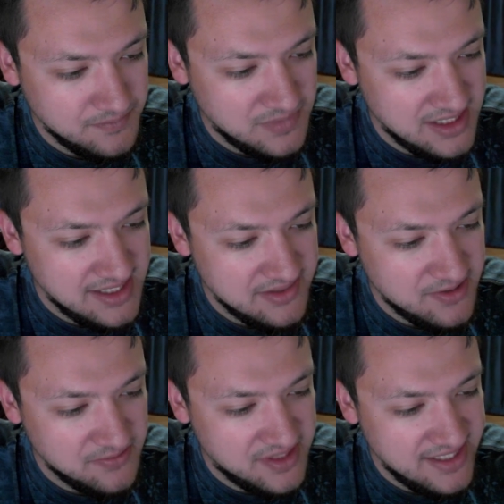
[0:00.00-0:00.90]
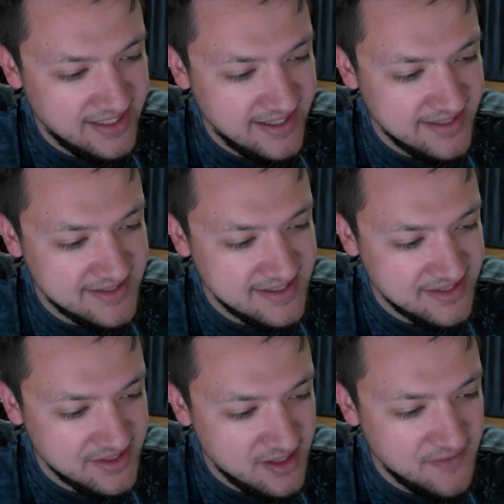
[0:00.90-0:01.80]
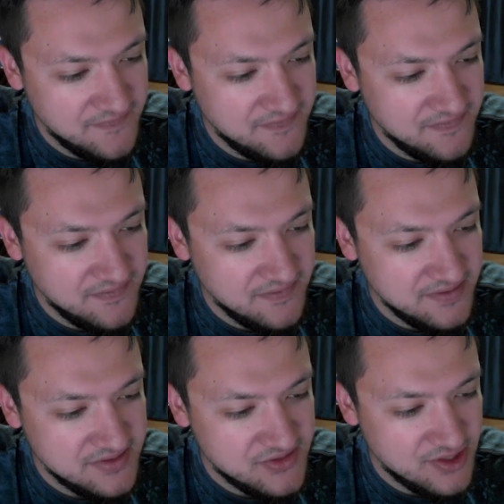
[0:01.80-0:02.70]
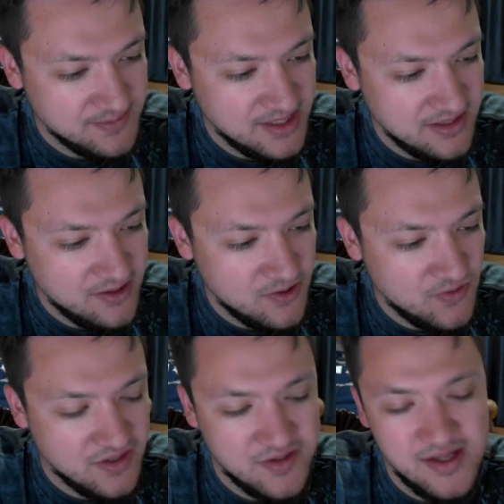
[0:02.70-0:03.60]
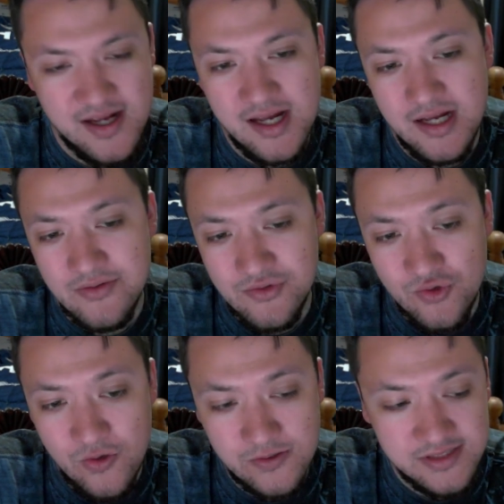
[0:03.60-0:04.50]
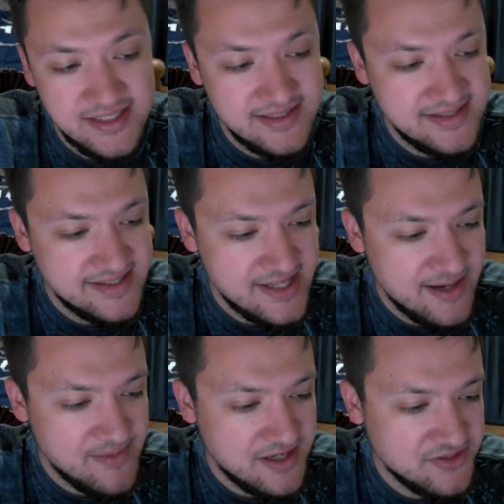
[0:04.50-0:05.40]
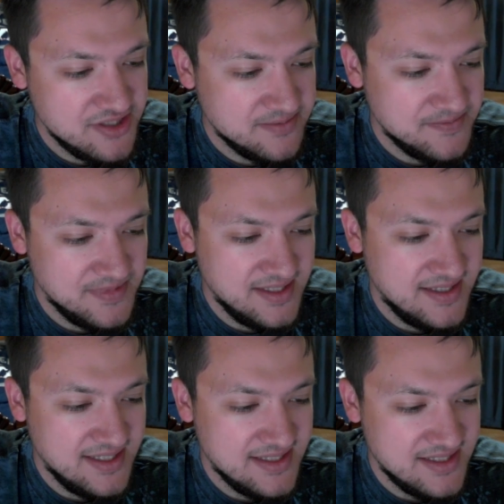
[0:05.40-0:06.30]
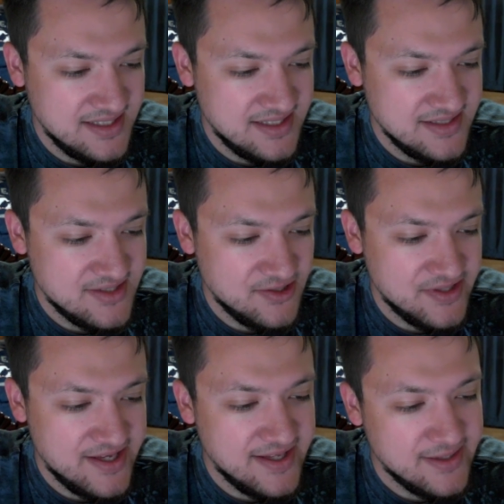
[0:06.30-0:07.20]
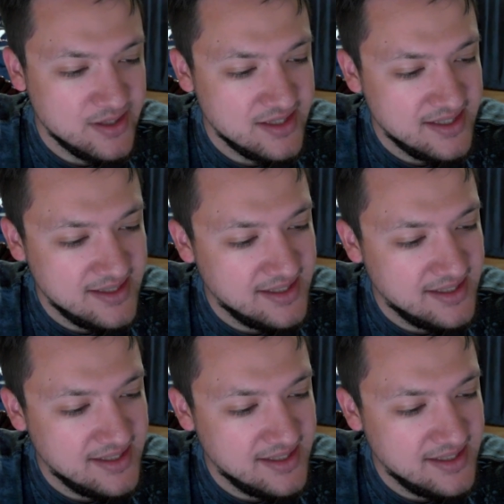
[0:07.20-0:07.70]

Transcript: But I don't think it's enough. So I'm going to go with New Orleans in that matchup. So then,